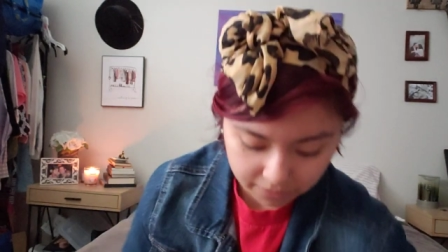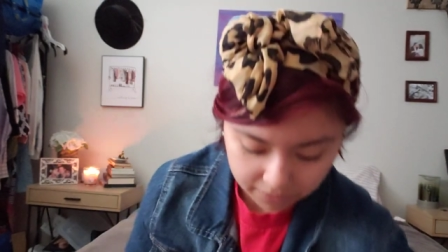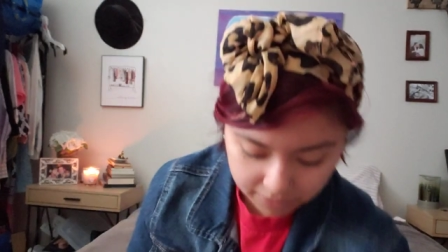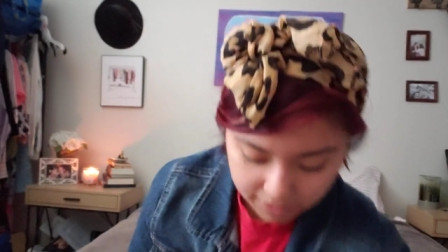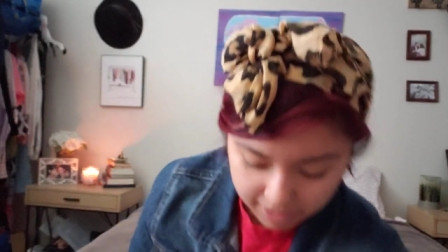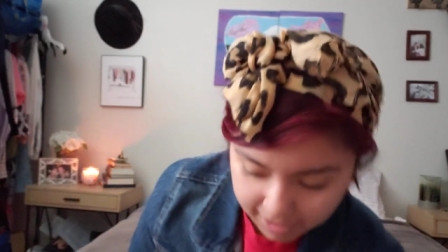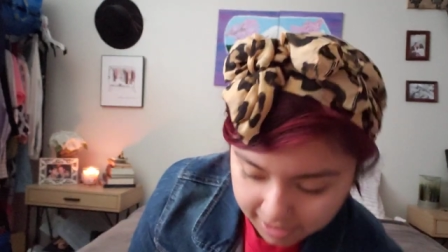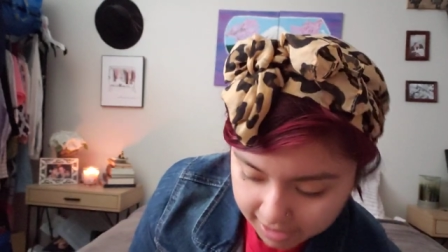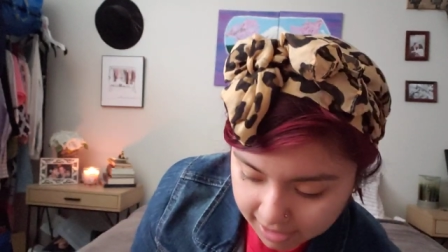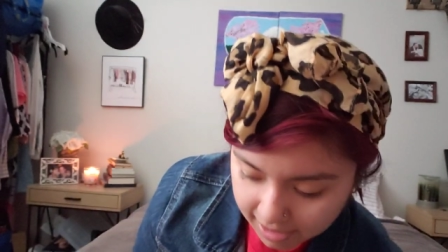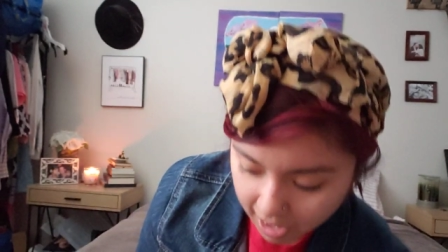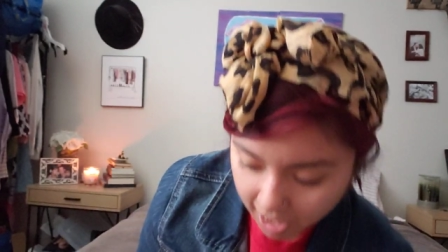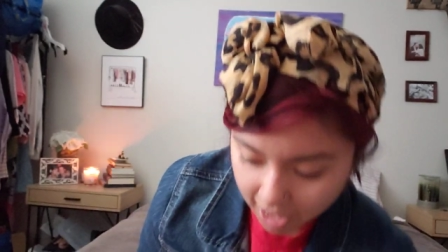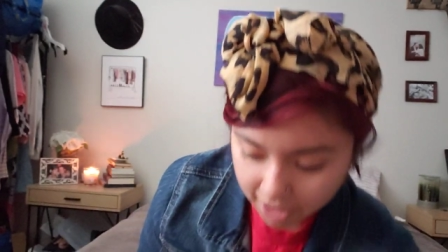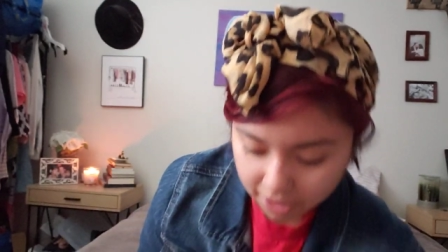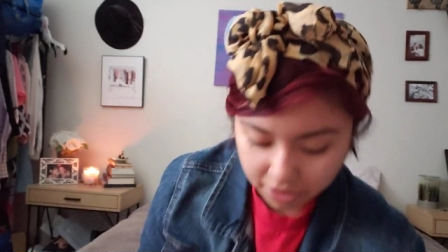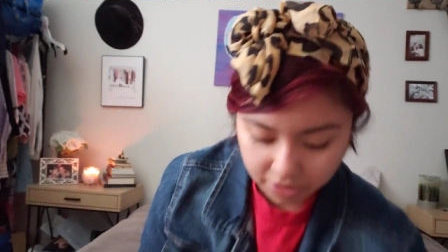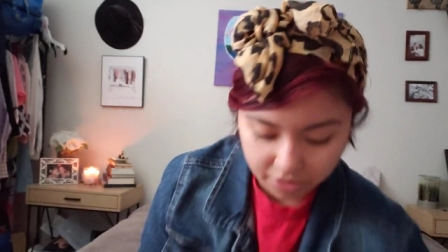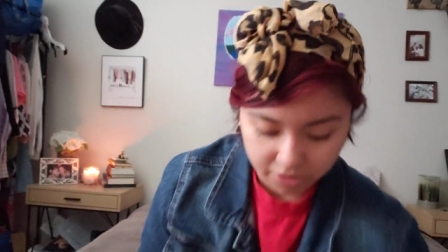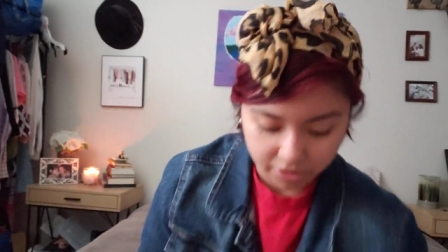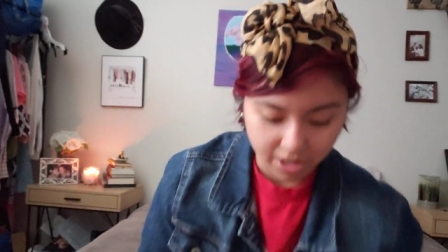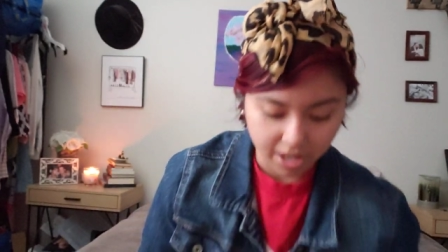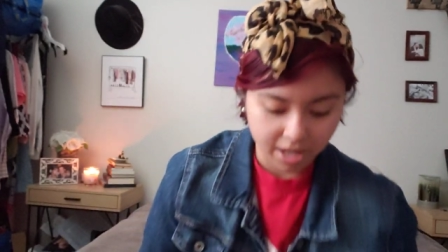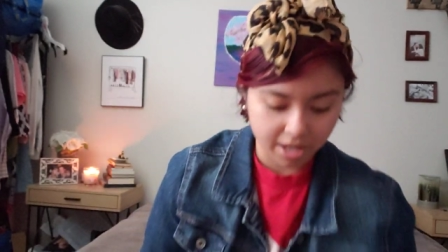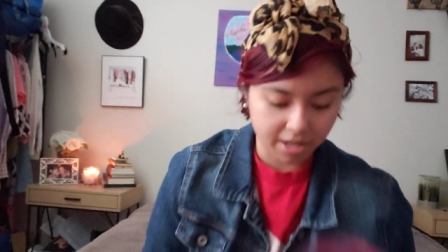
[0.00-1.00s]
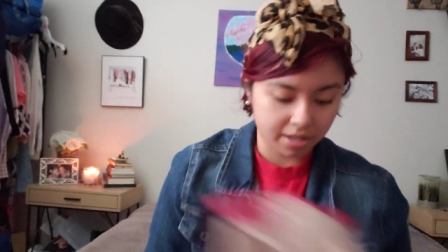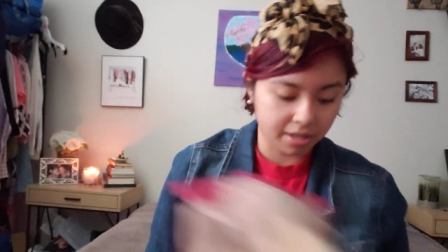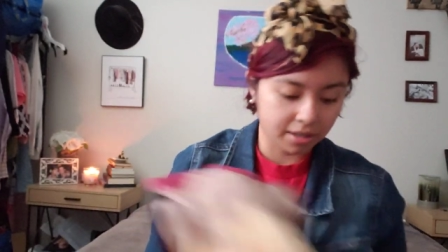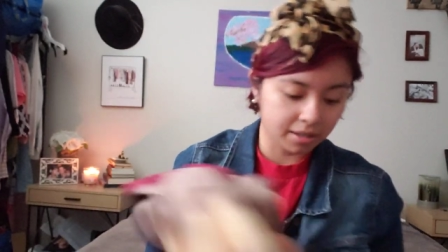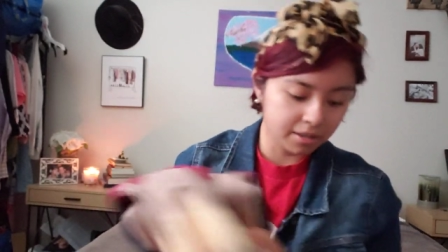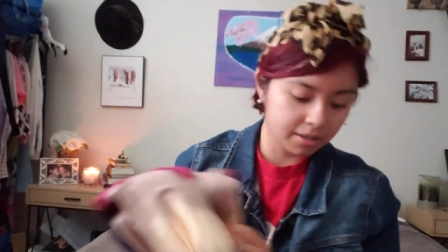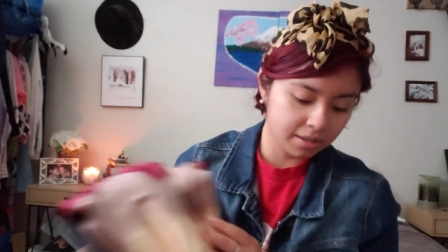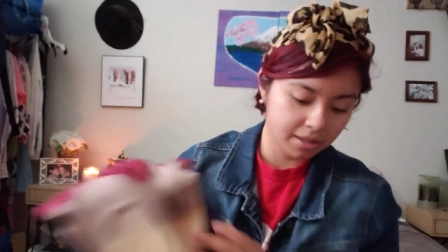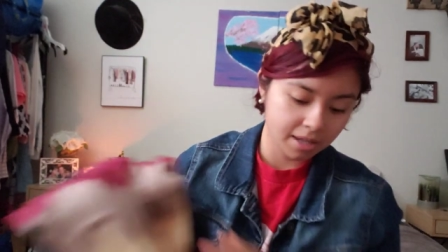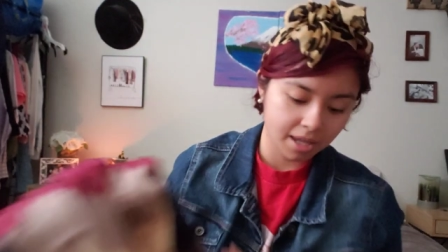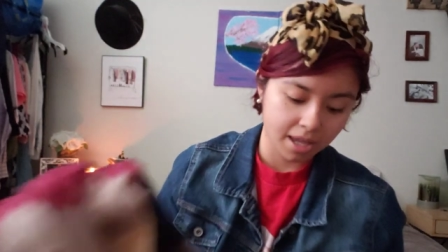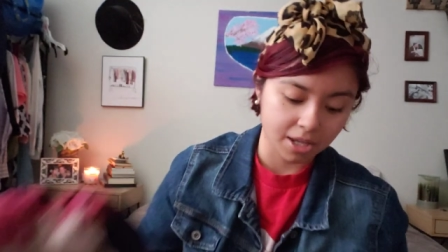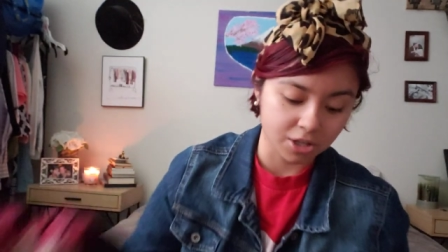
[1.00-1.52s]
this entire thing.
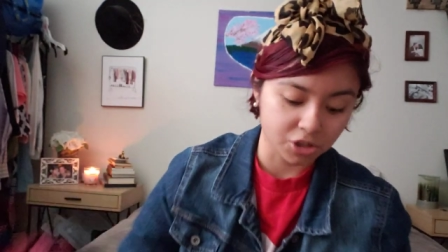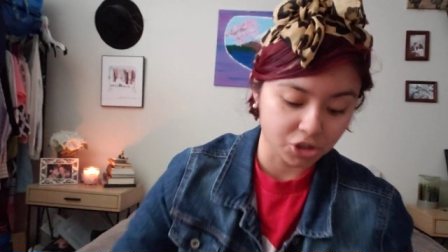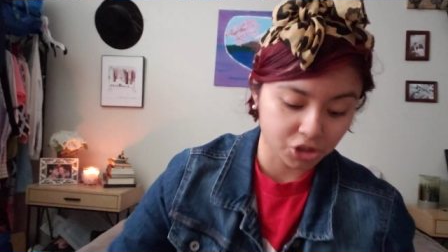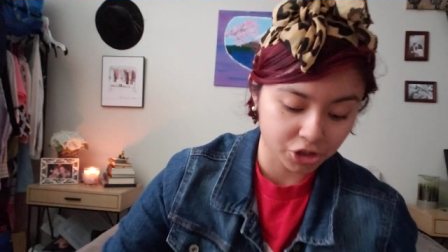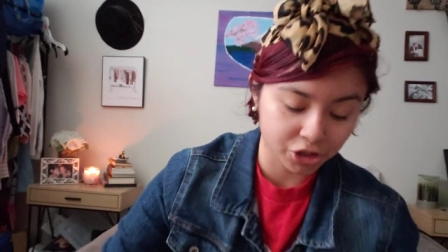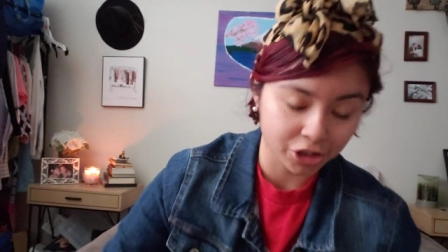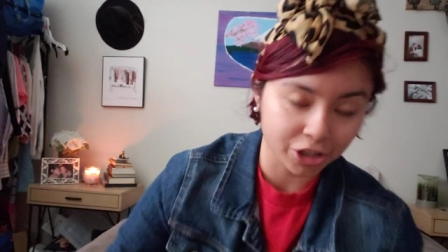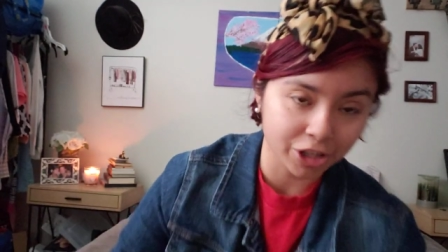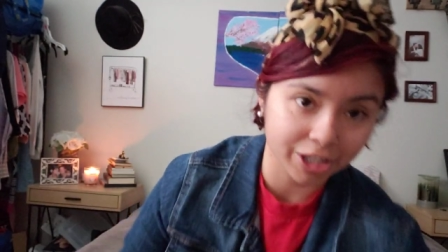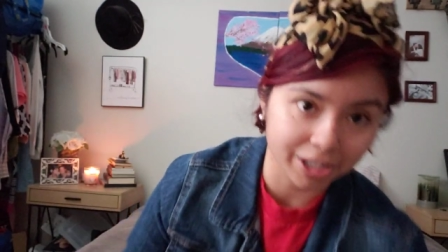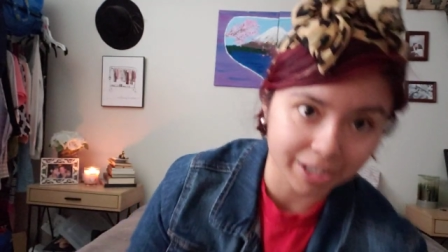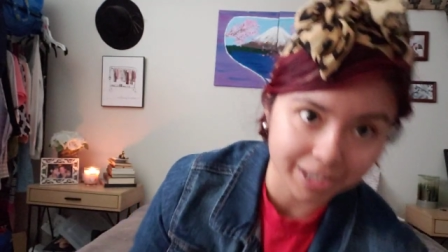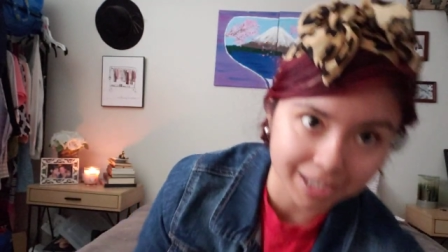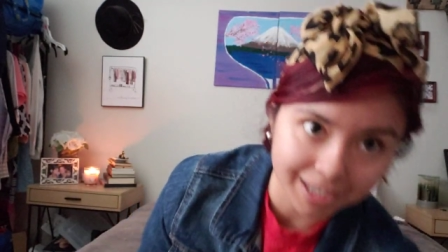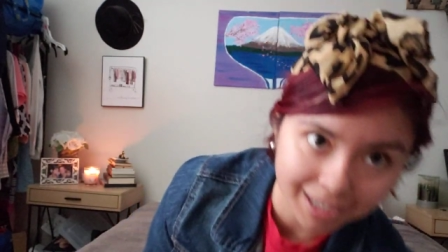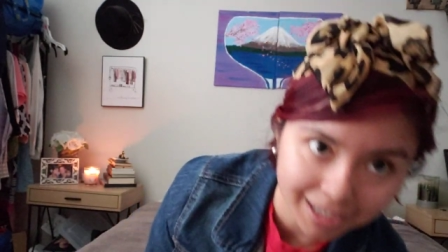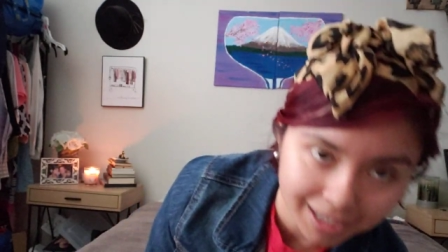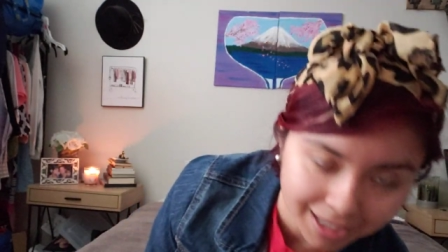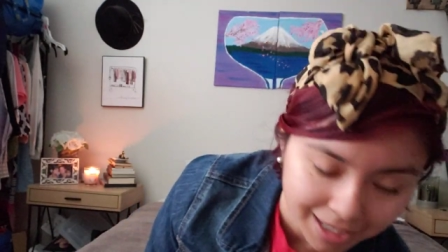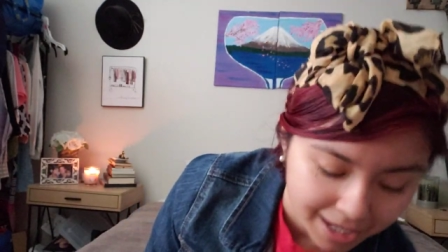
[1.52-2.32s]
It should.